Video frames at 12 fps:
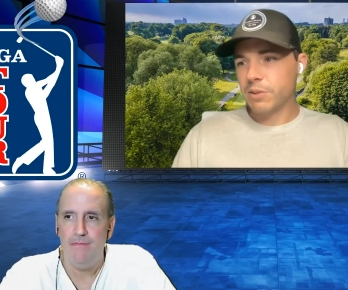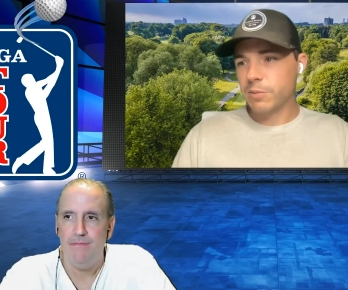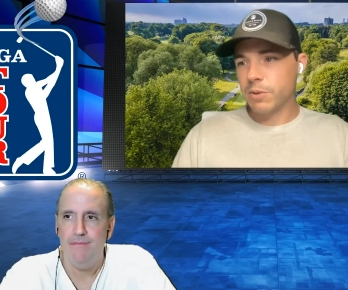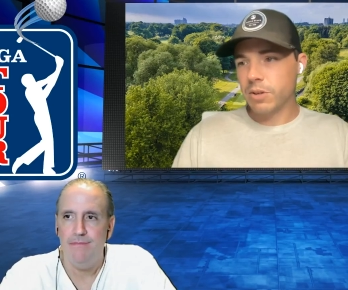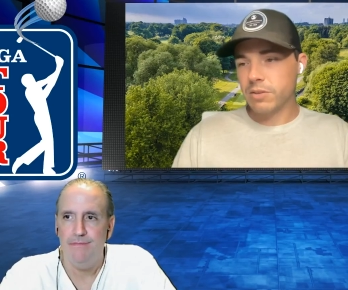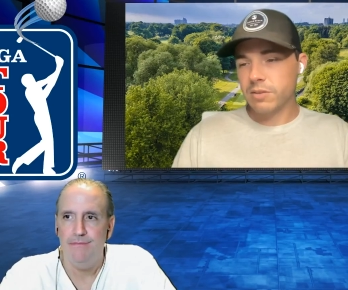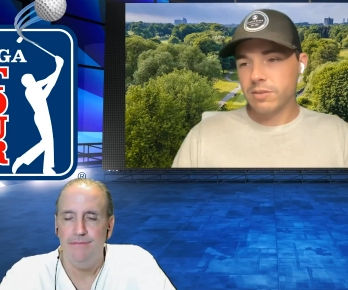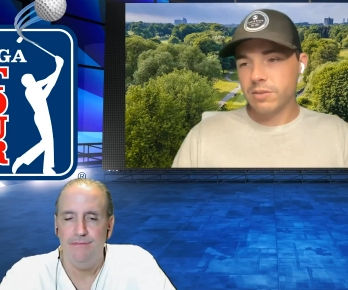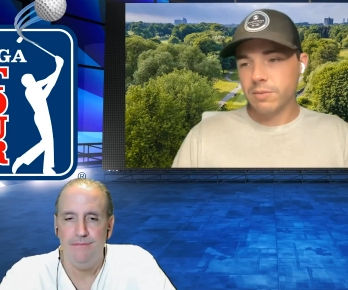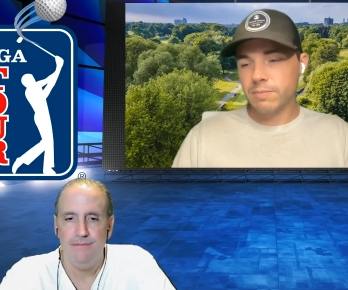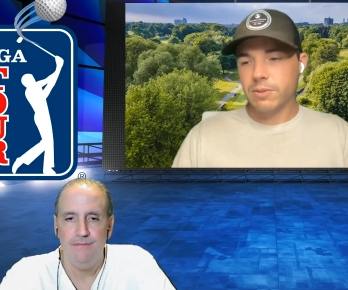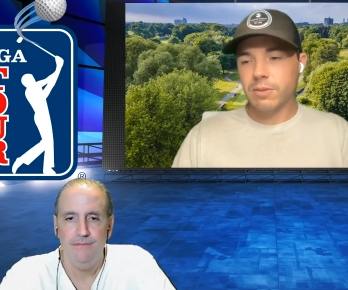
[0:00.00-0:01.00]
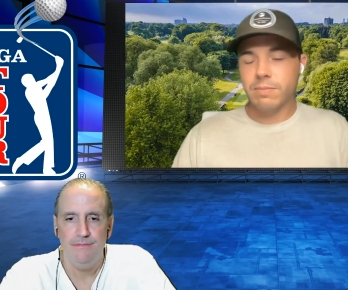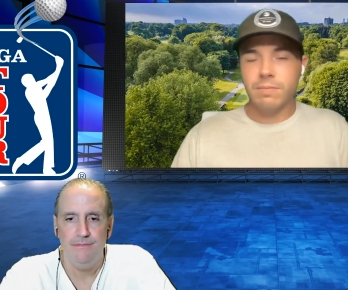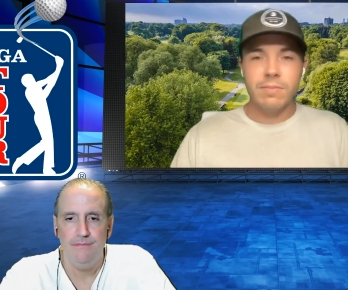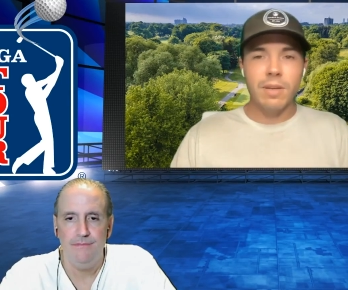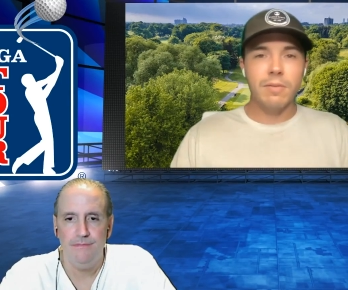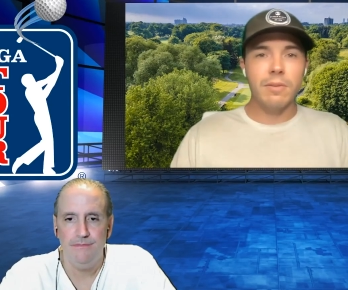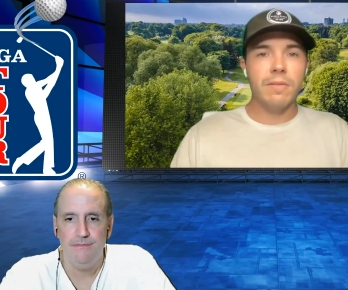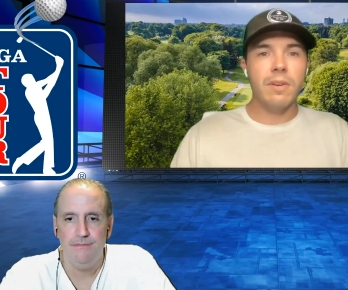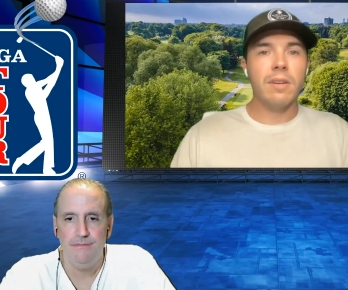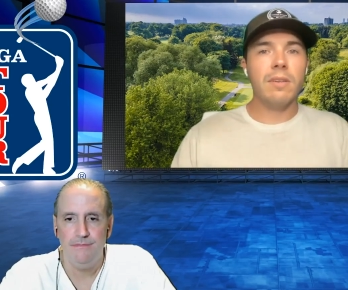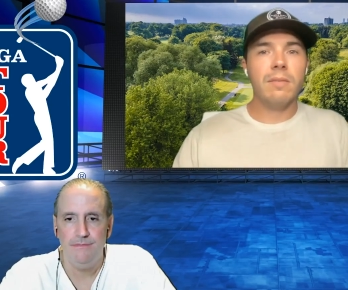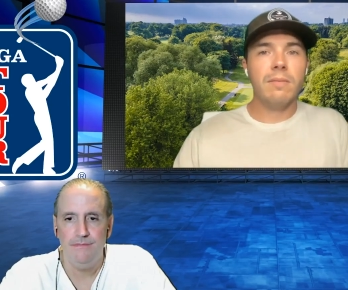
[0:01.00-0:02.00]
Speaker 1: these books because you'll you'll definitely
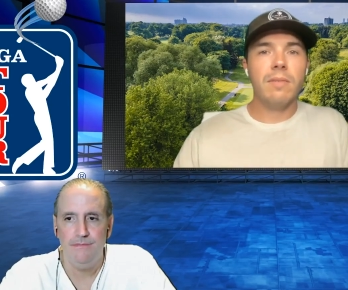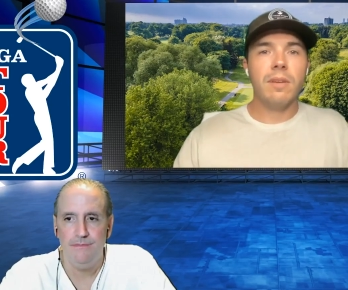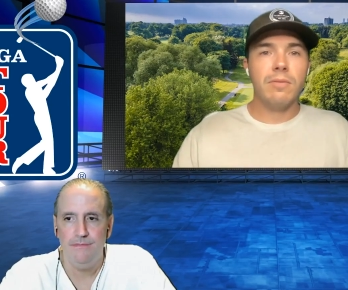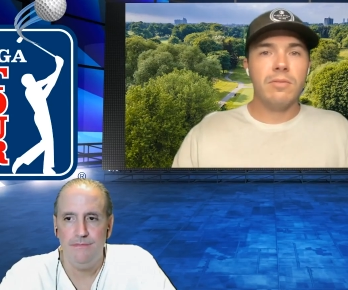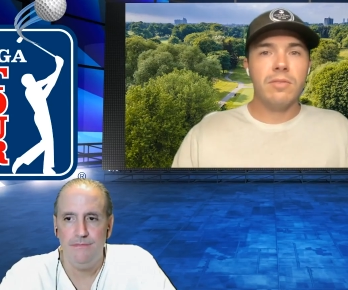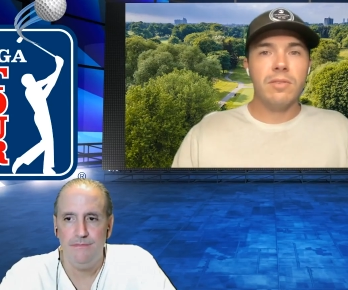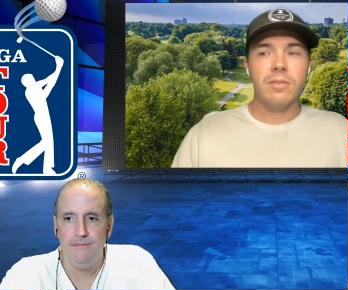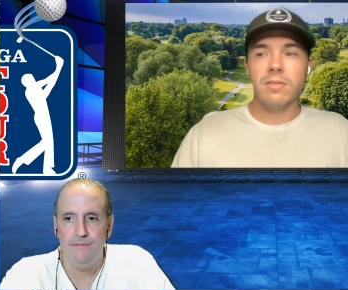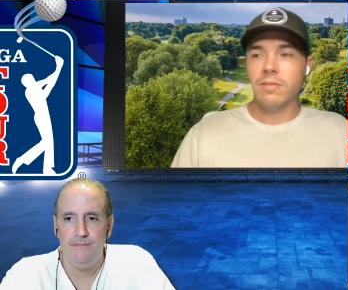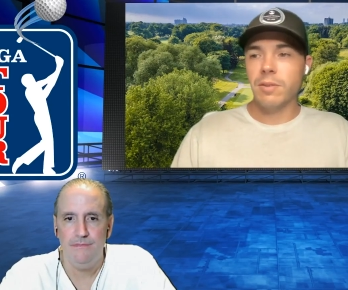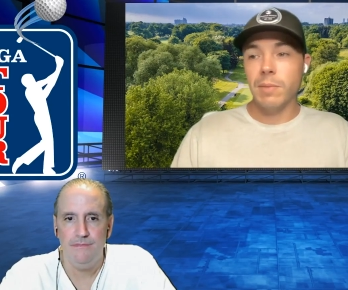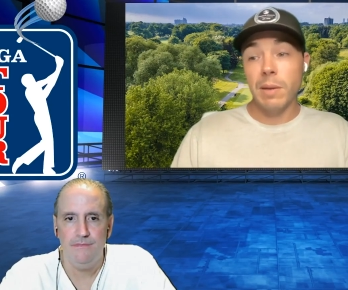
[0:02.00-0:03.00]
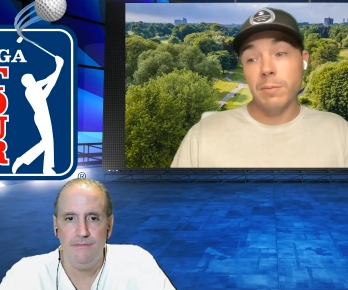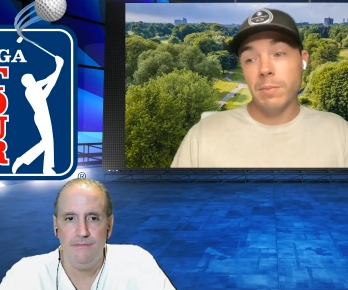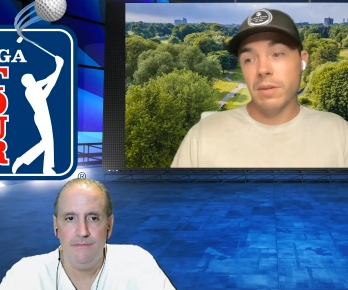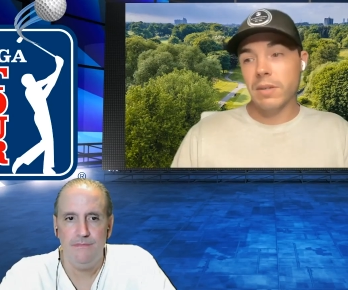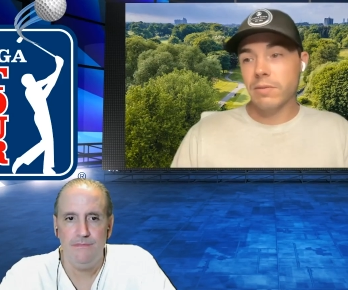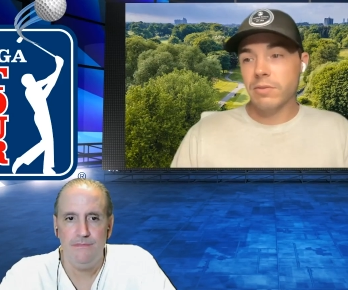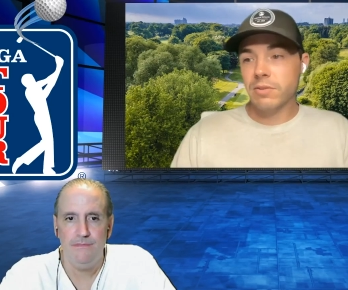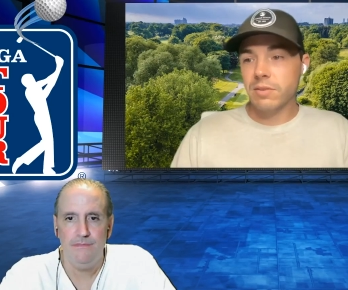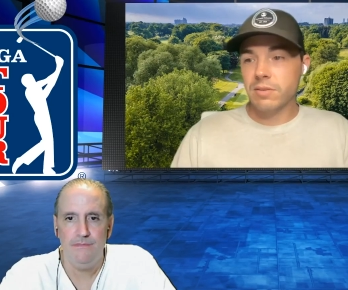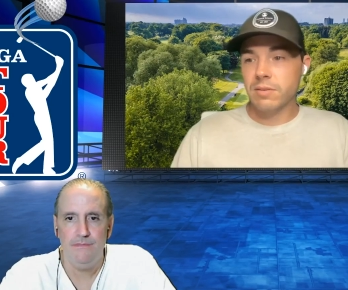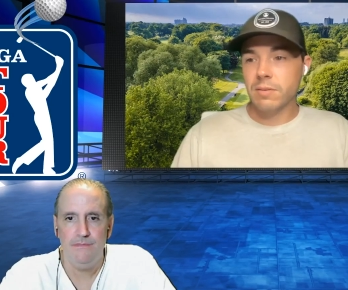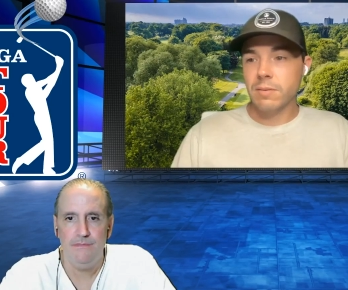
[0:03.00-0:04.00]
find differences sometimes big
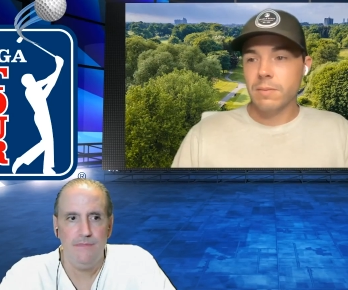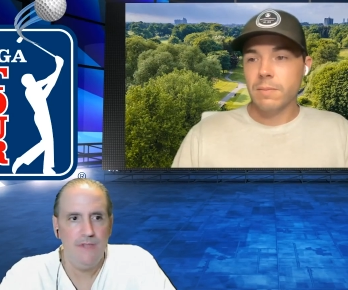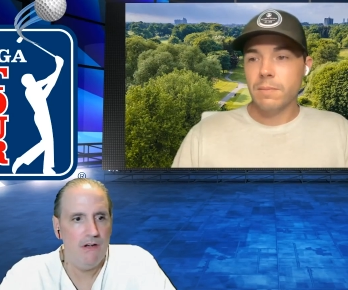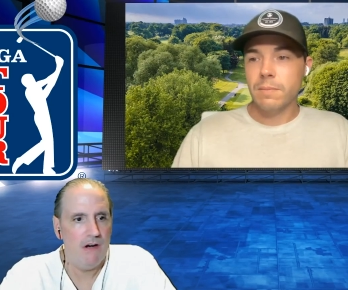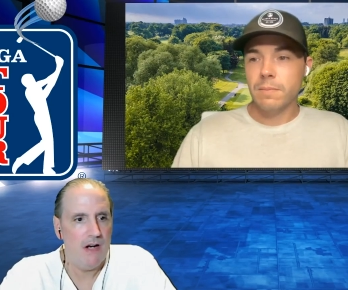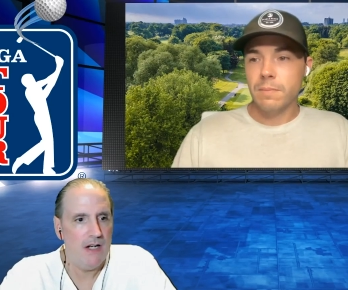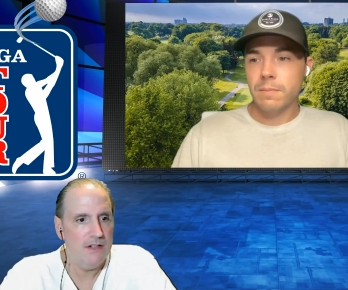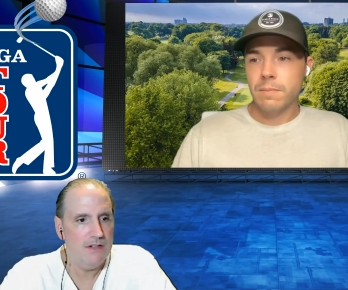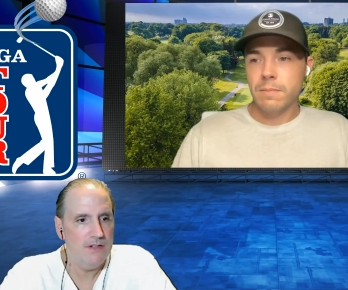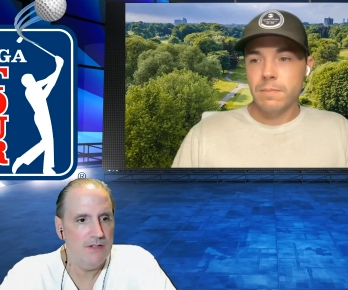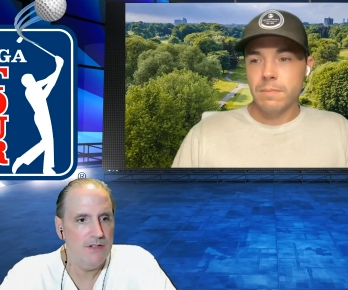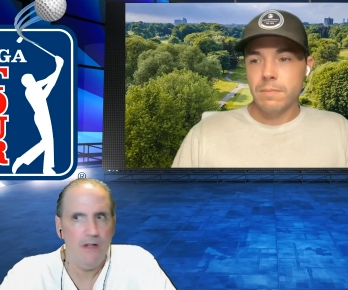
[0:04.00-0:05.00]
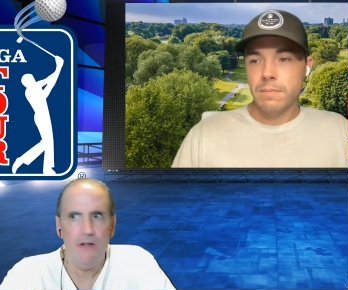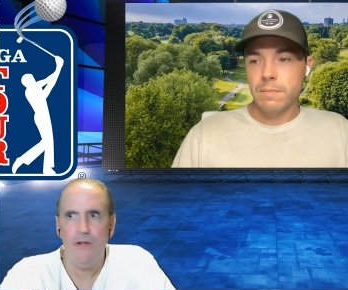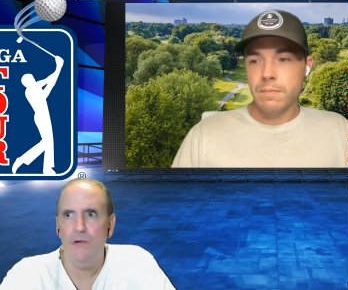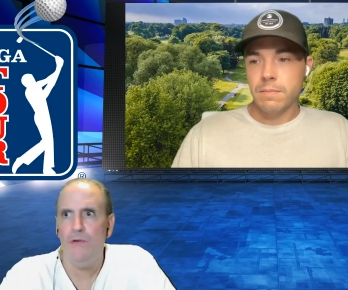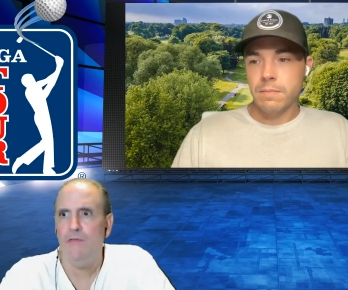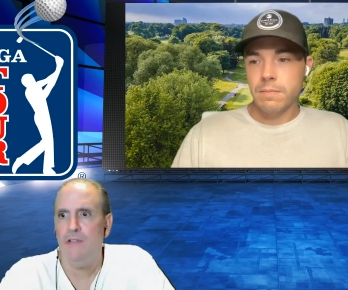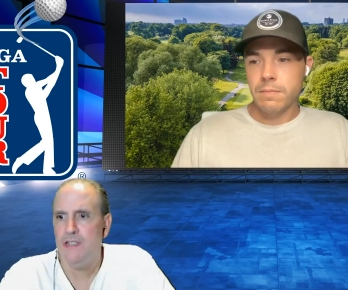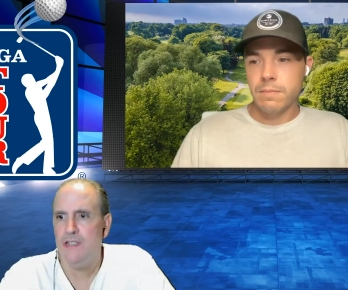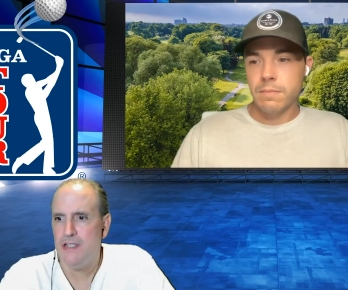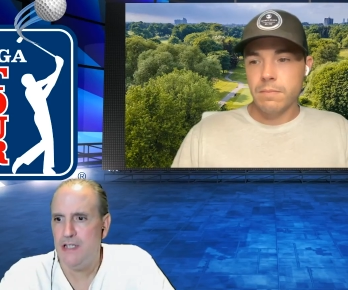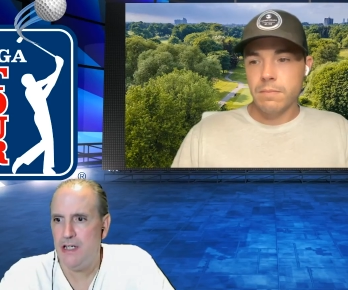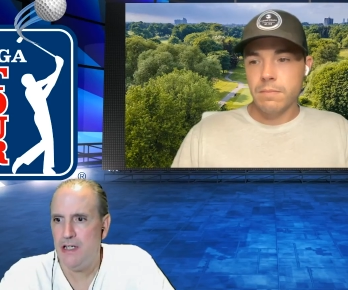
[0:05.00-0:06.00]
differences
Speaker 2: all right so let's
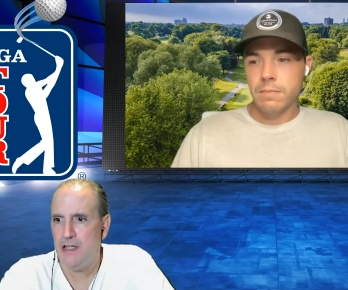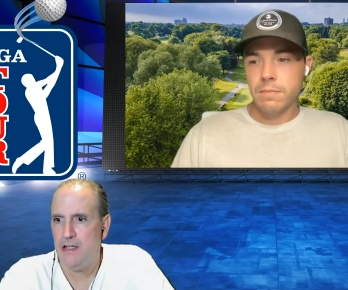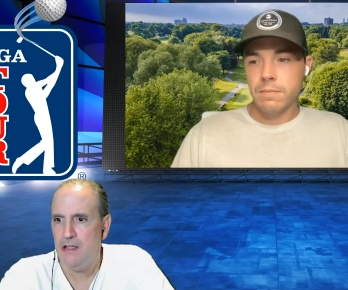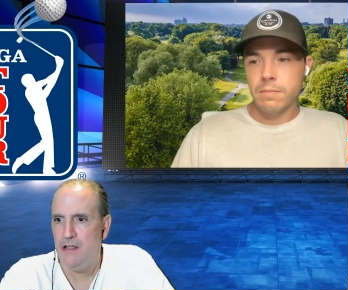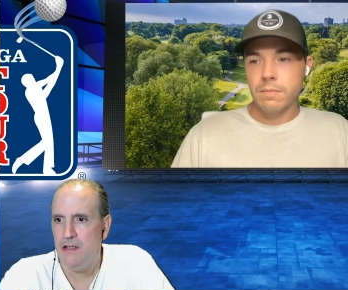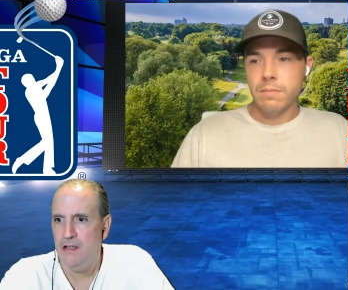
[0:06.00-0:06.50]
see